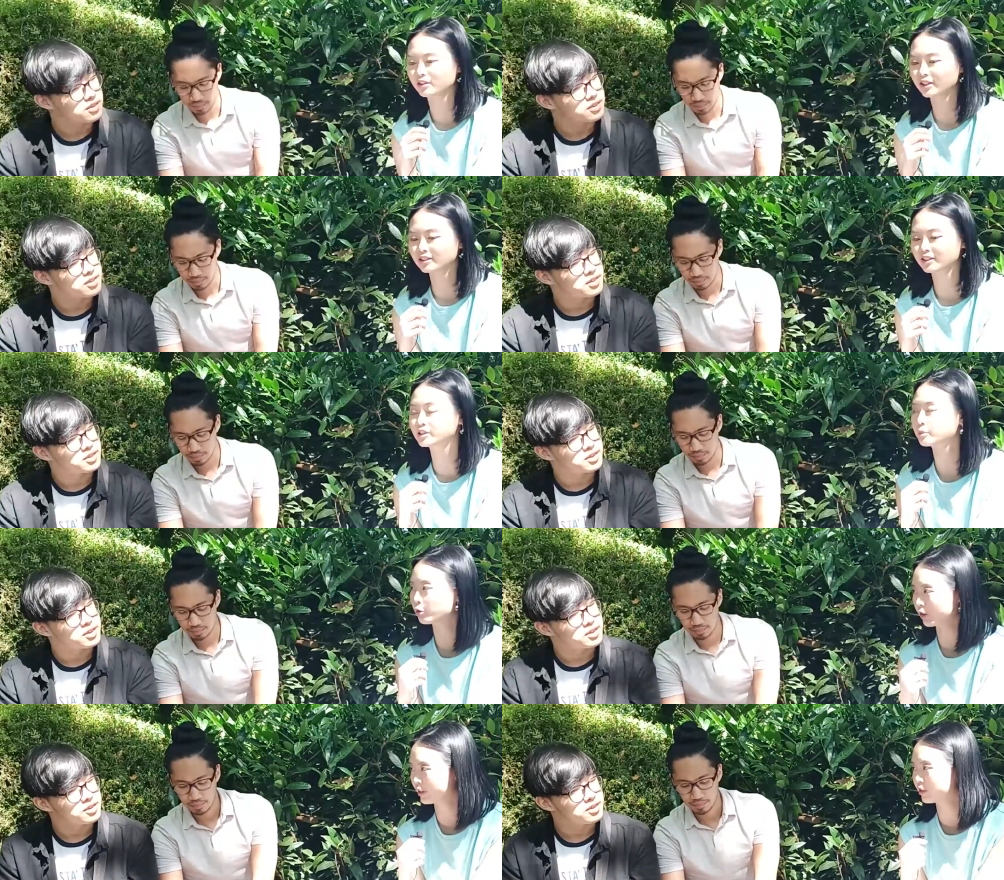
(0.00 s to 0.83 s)
Speaker 1: guys are
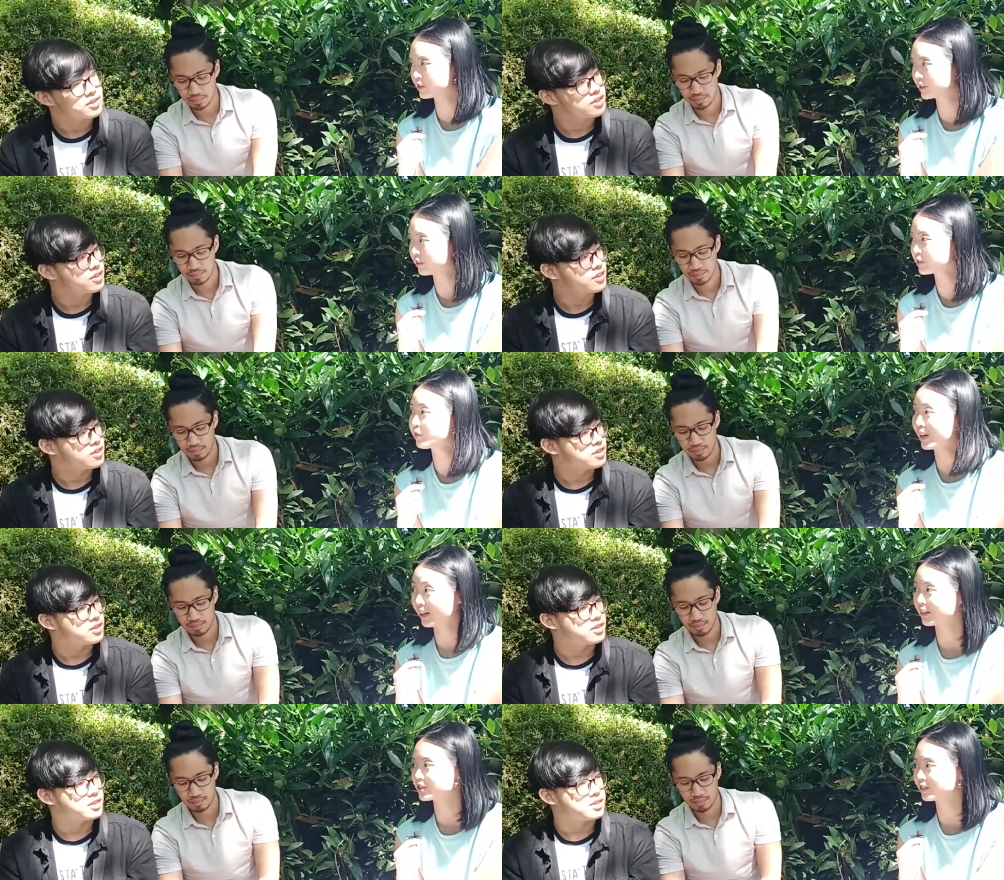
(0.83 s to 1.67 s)
supporting yourselves
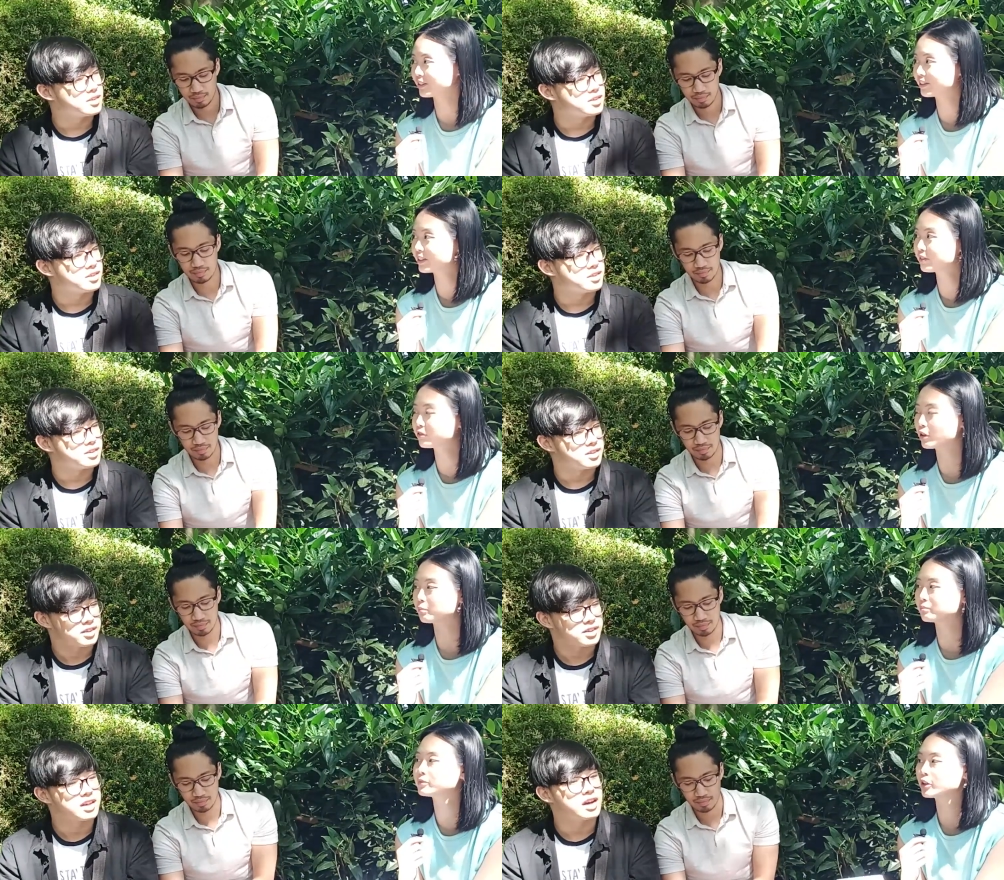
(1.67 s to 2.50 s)
financially, right,
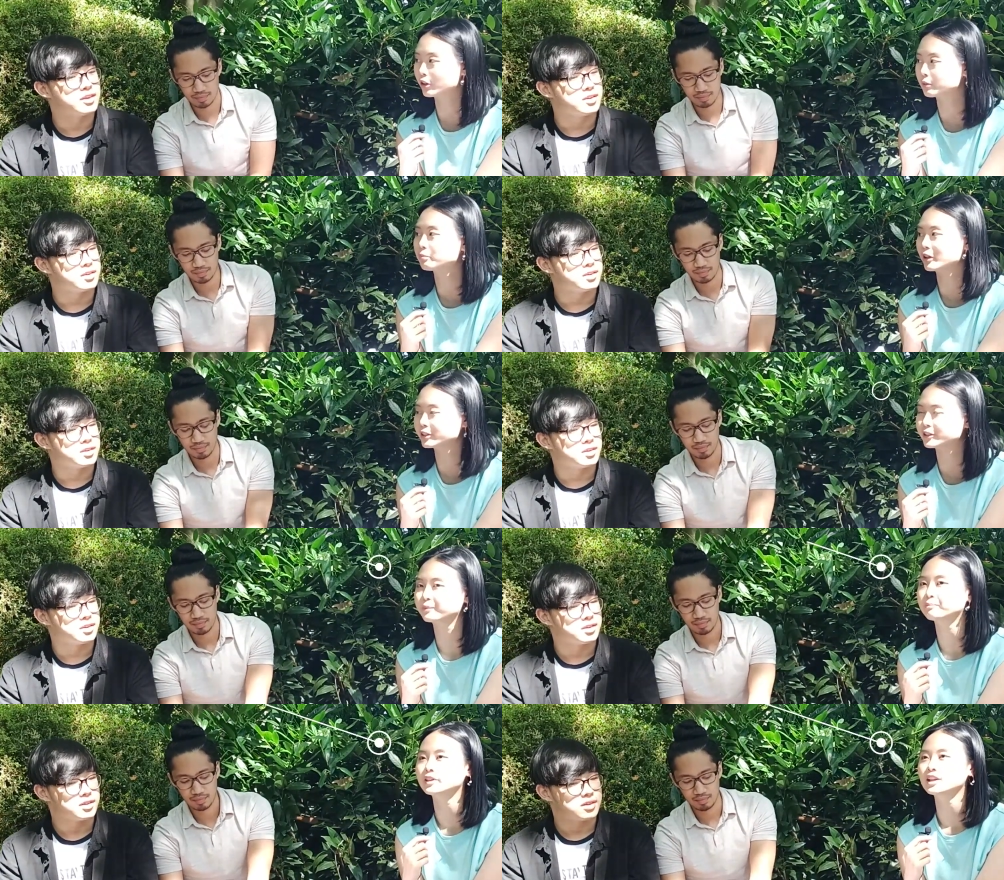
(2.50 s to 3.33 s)
from yeah. your
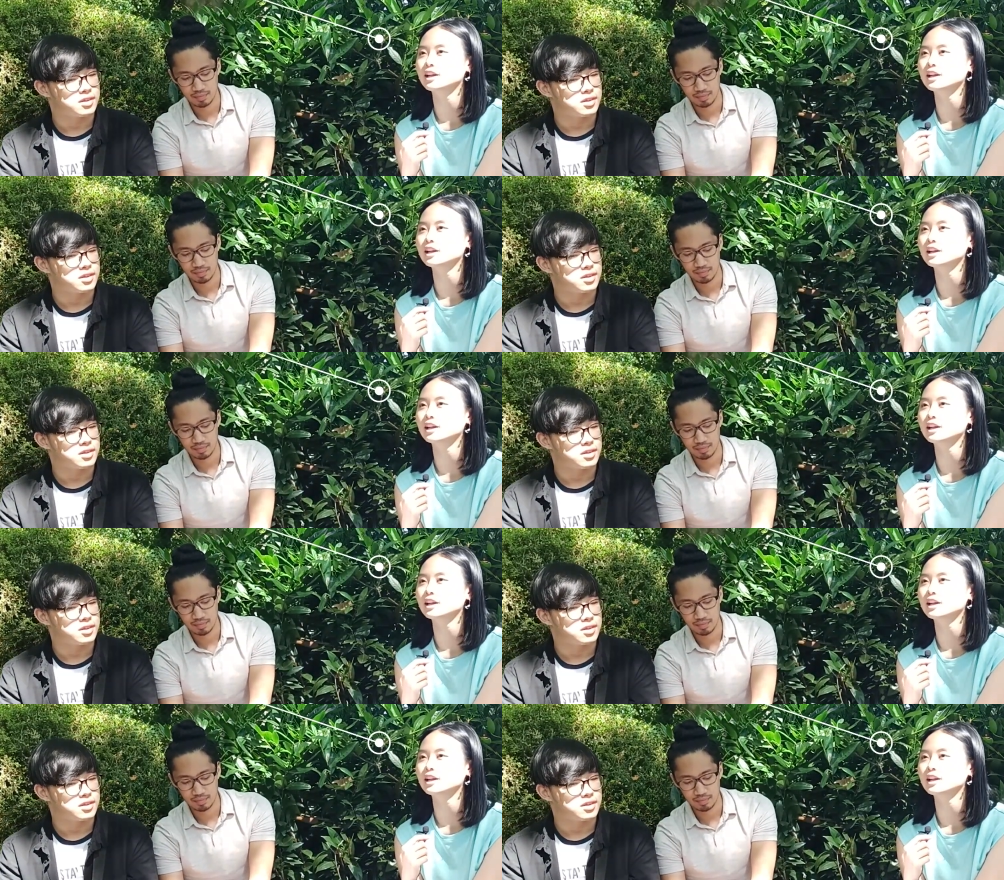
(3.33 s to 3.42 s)
part-time.